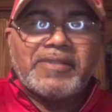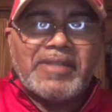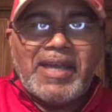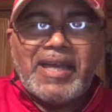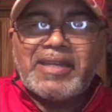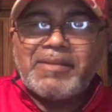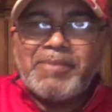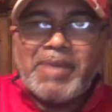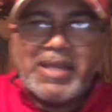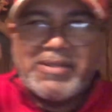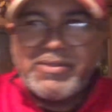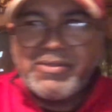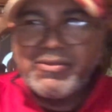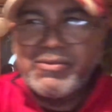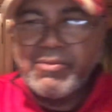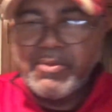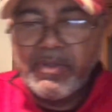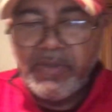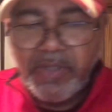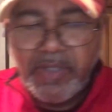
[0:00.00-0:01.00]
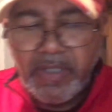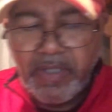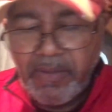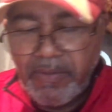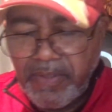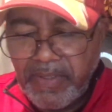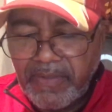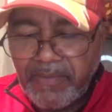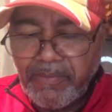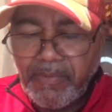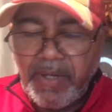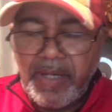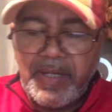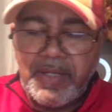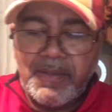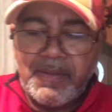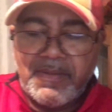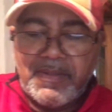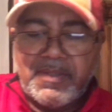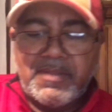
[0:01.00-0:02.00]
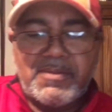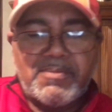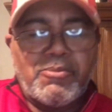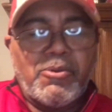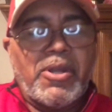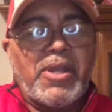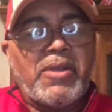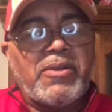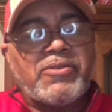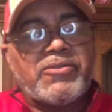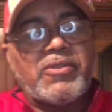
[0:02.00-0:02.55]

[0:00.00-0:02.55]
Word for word: The atomizer is real good on this spray sprayer.